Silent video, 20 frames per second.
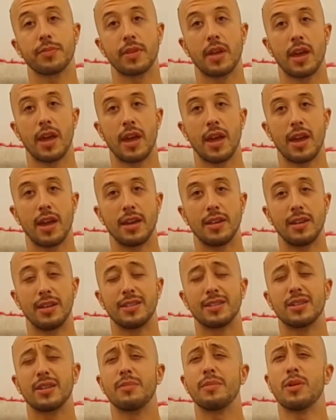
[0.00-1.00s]
And
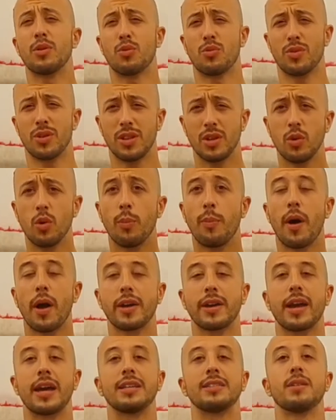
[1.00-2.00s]
it's going to be a really cool
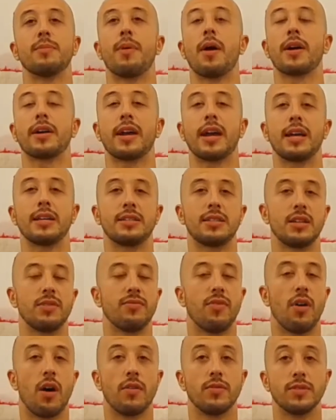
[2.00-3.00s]
podcast. The podcast
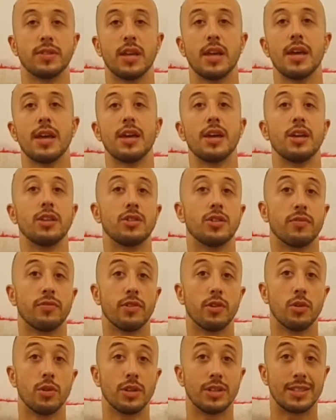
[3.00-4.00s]
involves
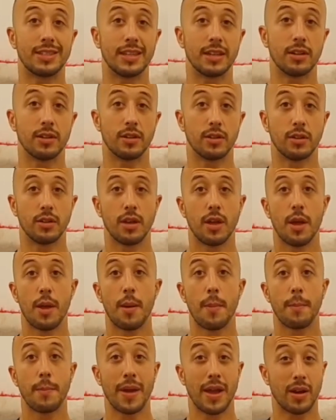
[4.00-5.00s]
interviewing single
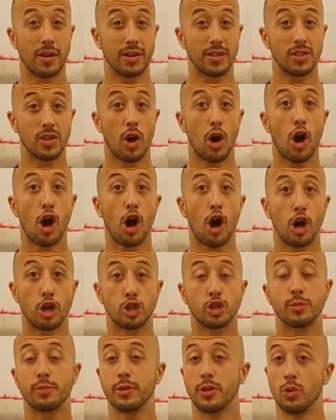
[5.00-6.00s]
parent
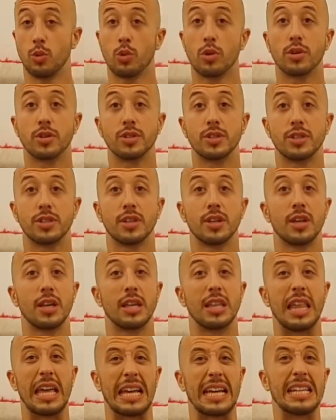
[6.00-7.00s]
entrepreneurs.
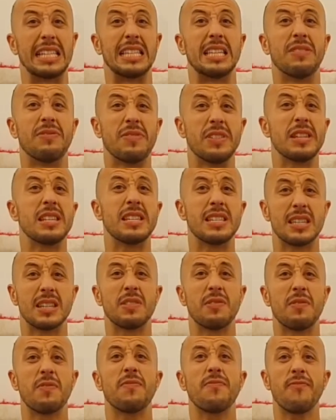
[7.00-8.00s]
Like, as if it
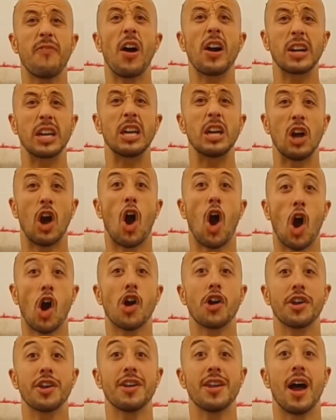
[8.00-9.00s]
isn't fucking
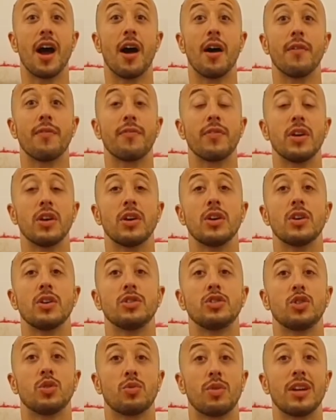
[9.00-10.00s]
hard enough
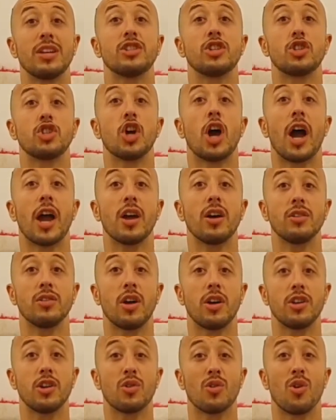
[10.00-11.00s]
to raise a child
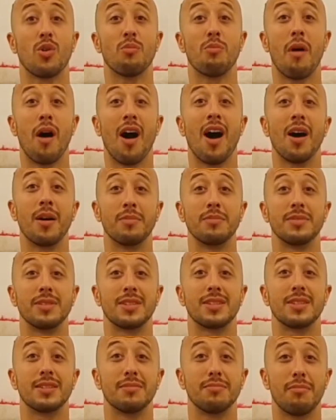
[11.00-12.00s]
on your own.
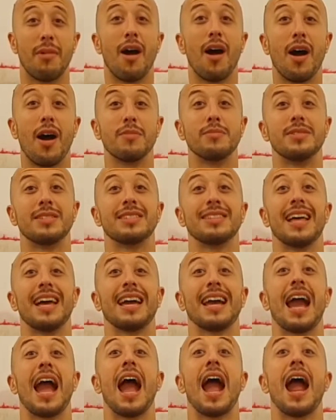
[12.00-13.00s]
Moms,
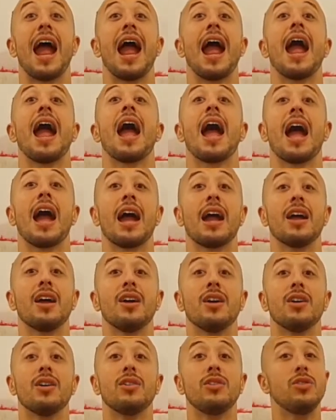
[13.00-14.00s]
like,
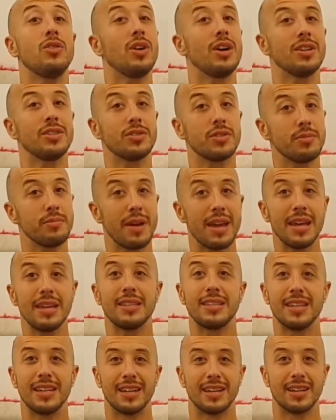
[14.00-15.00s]
you guys are
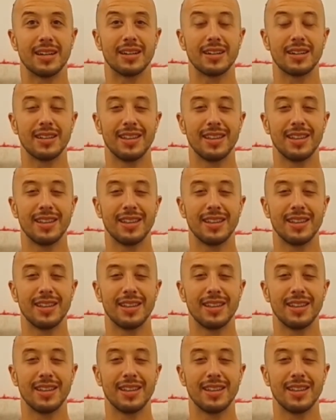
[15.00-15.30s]
amazing.